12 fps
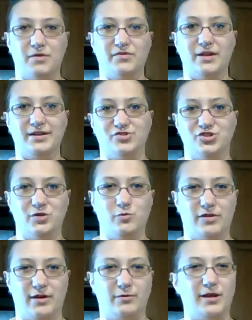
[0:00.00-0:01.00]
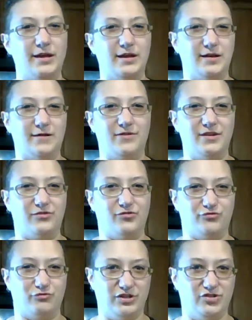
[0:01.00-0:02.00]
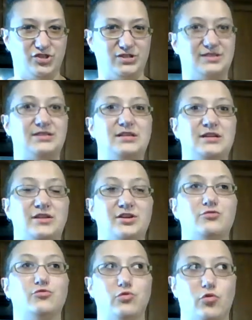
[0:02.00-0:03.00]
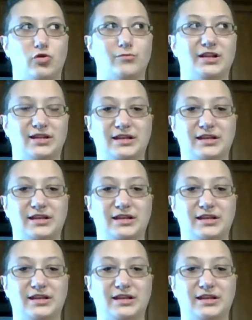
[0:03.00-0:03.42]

like gin without any of the astringency that you normally